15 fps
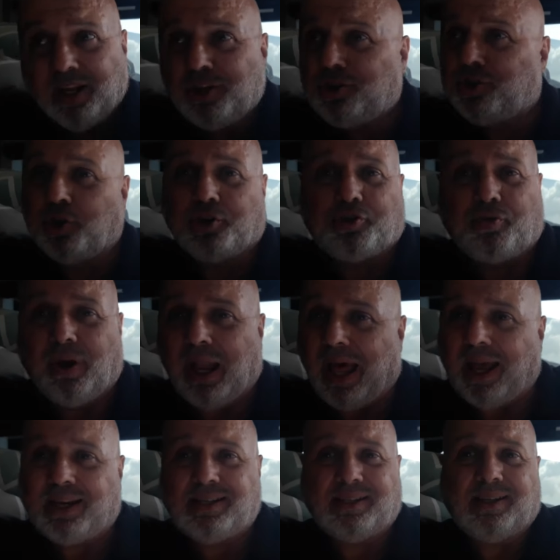Just
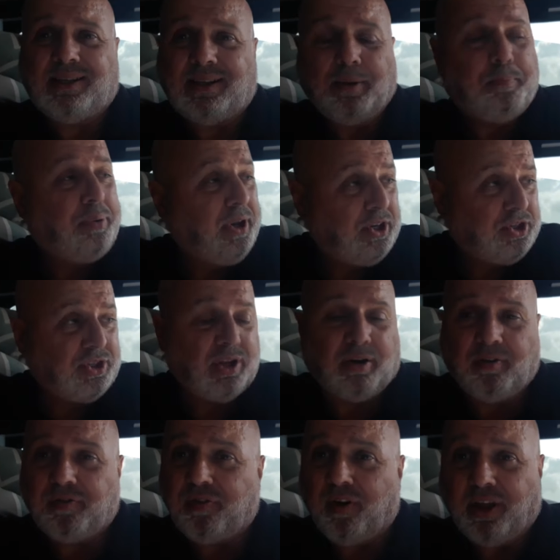relax. The pitches are
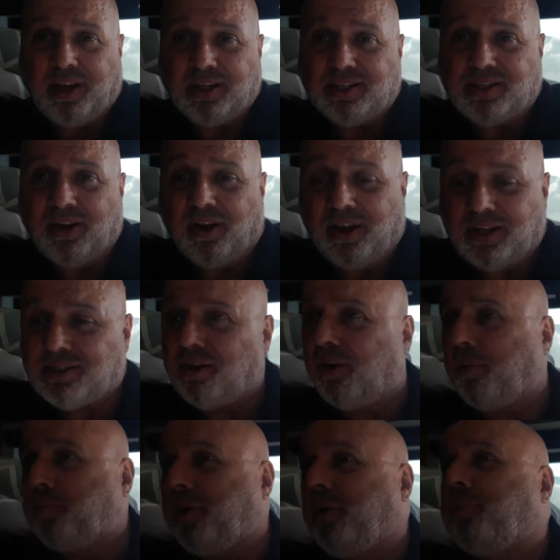a fine size. There
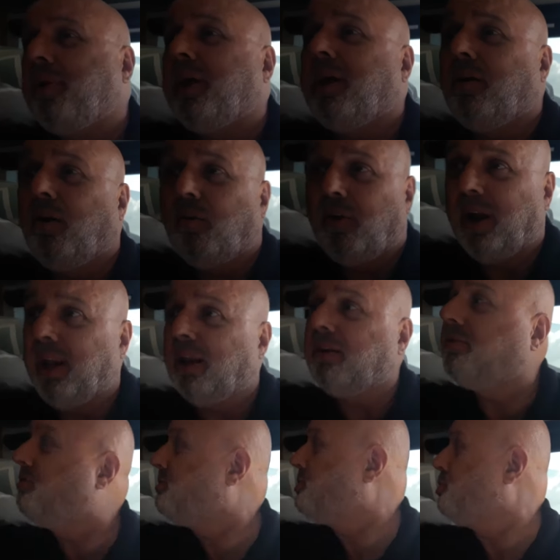are people here already
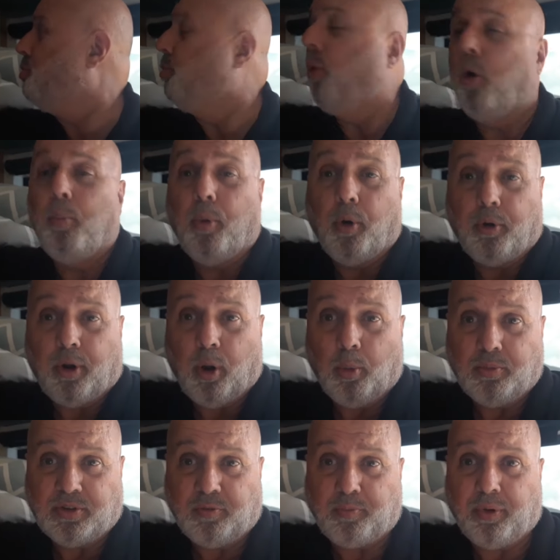and two more
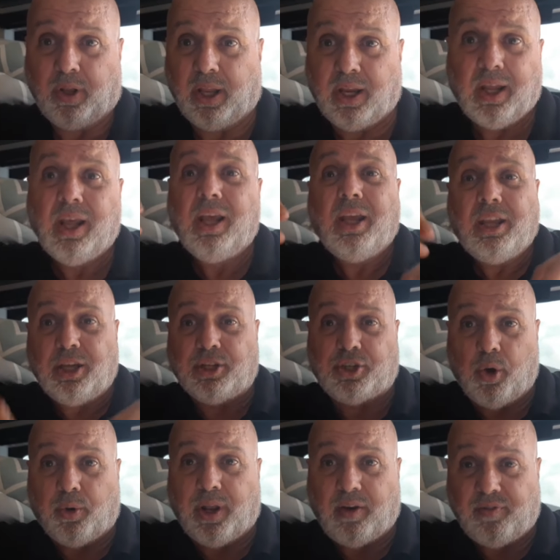motorhomes have pulled in. You
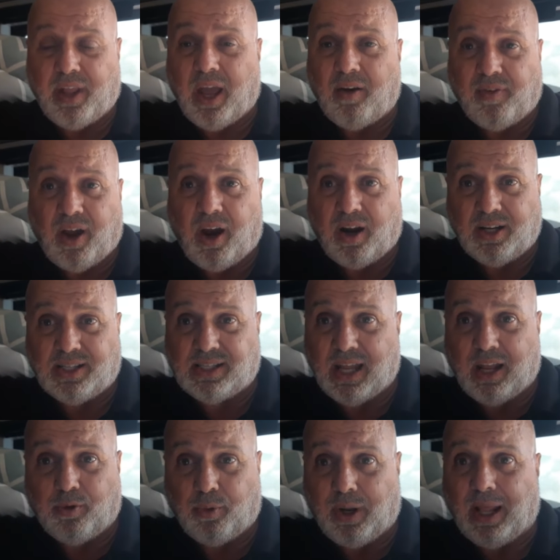don't have to have a hard
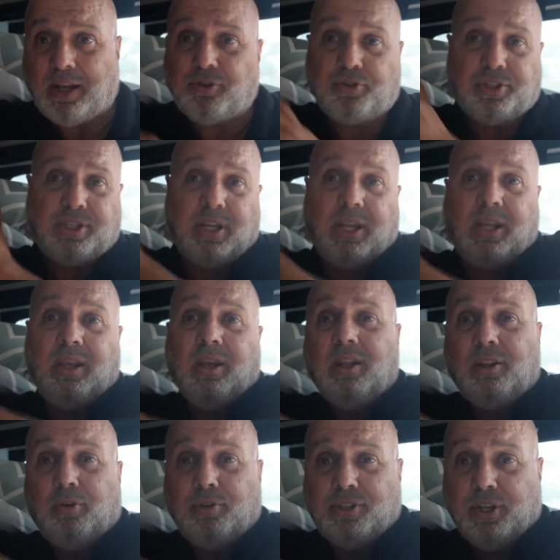stand with electricity.
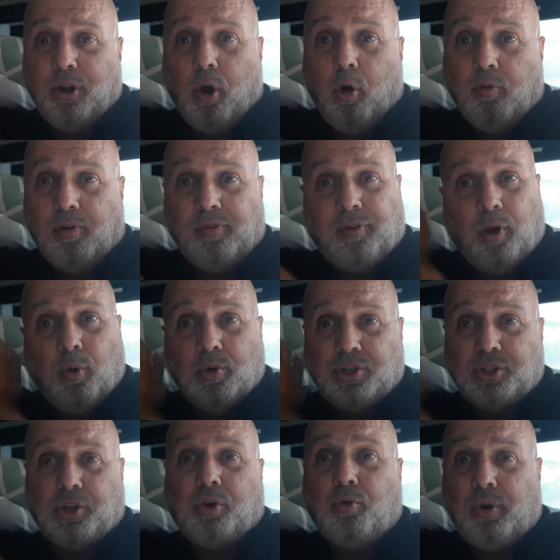There is an overflow,
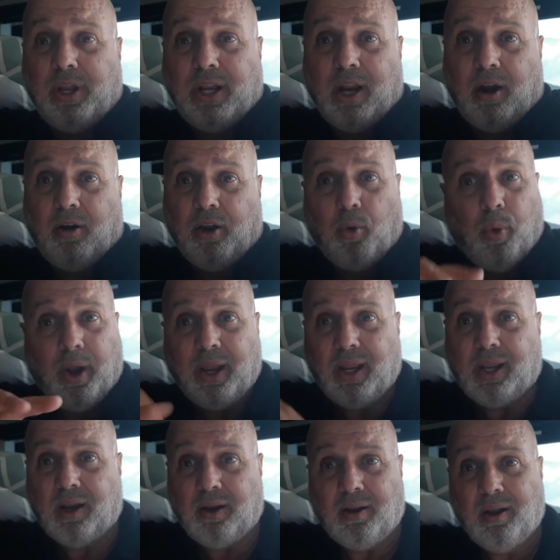which is a green area where you
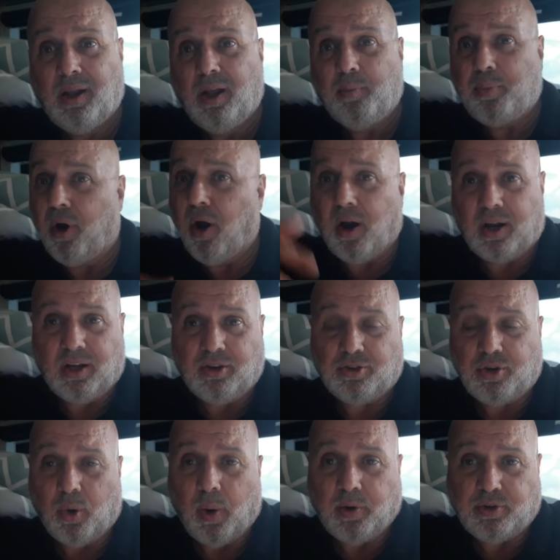can park and
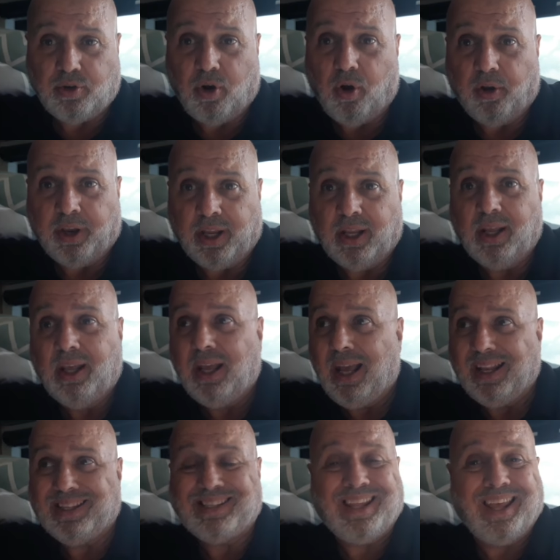throw out your awning
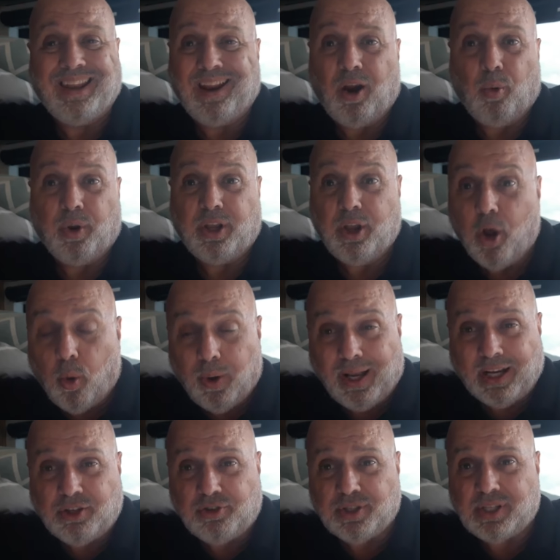and stay there with no
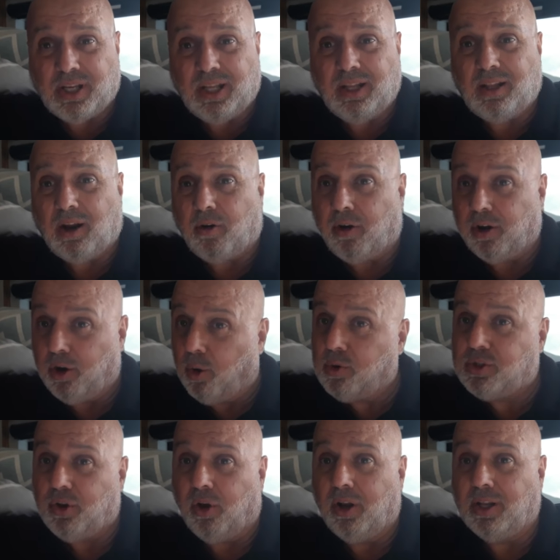electricity. There are no
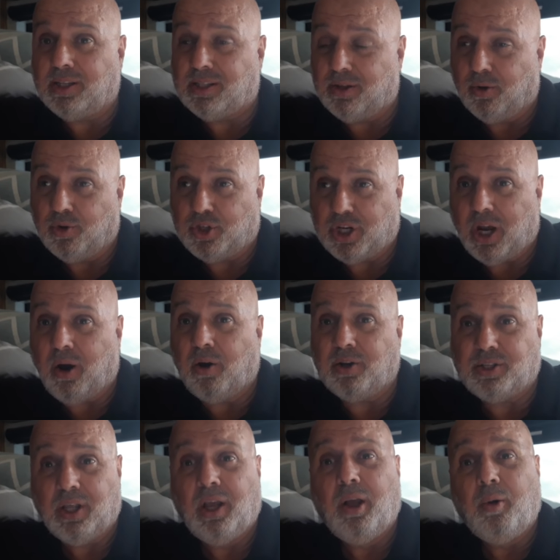toilets, no
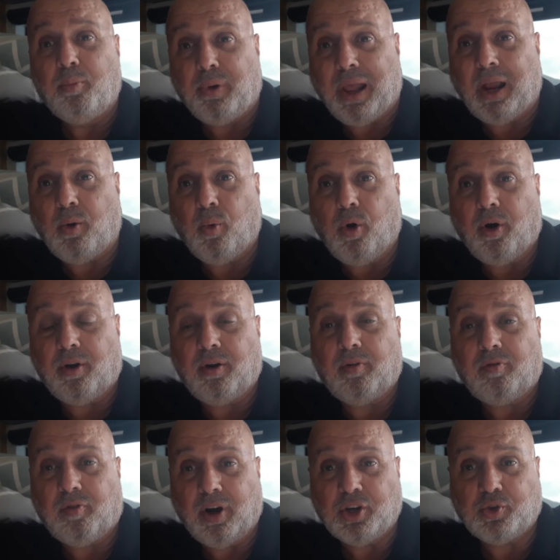showers. Black water,
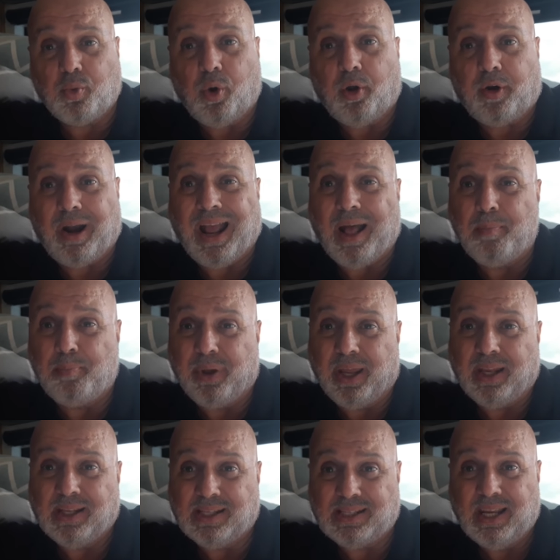fresh water and
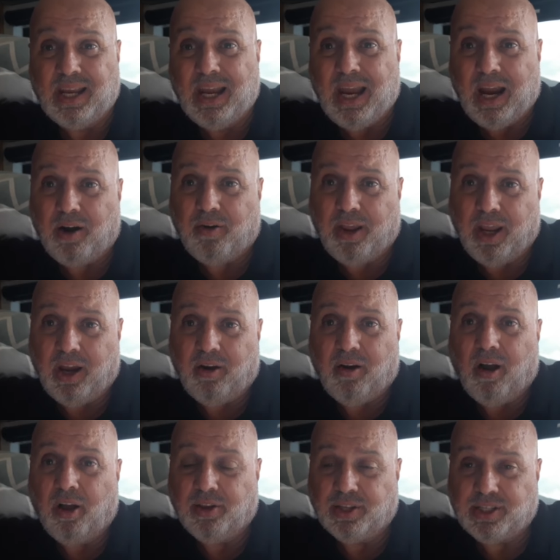bins are here
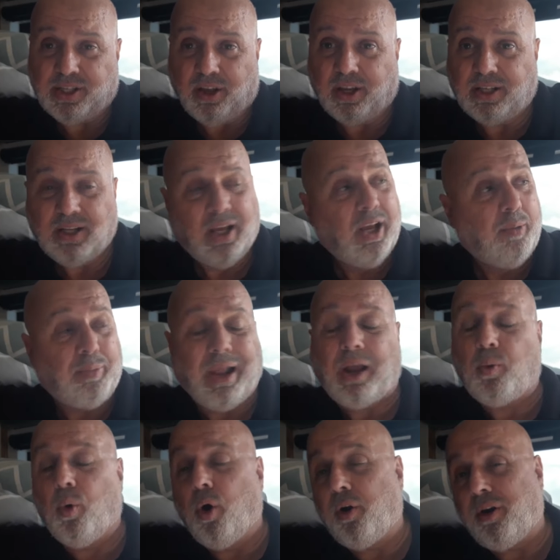on site.
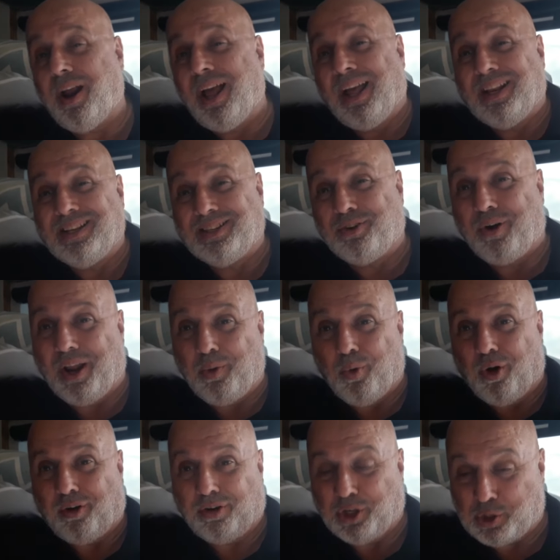Black water and grey
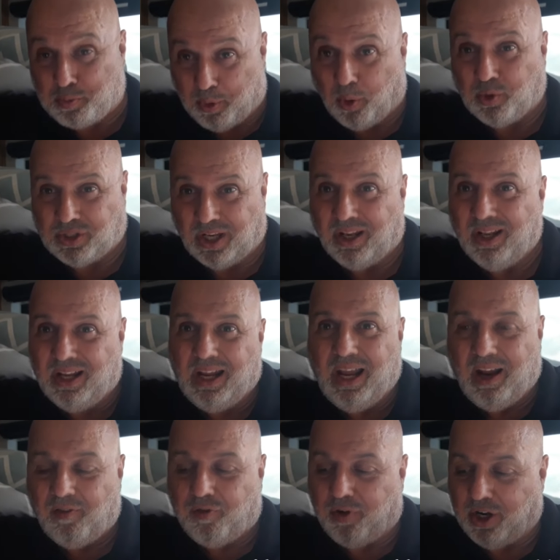water disposal
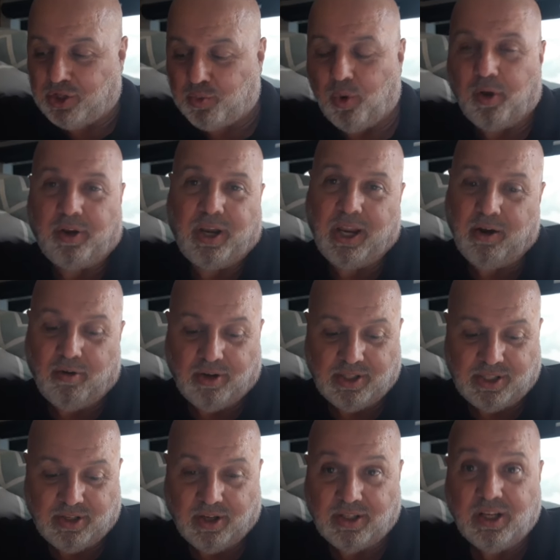and fresh water here on
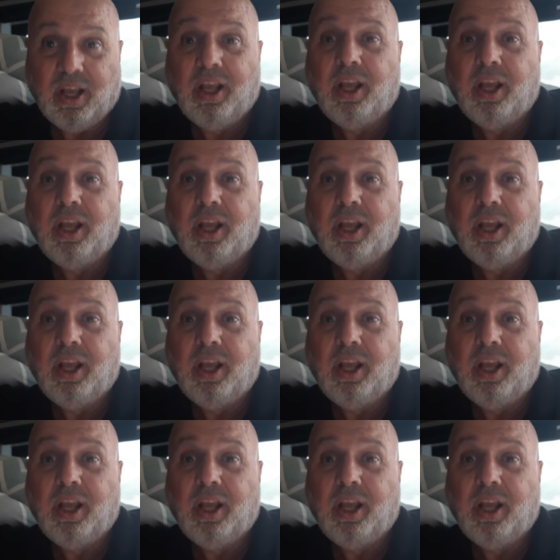site.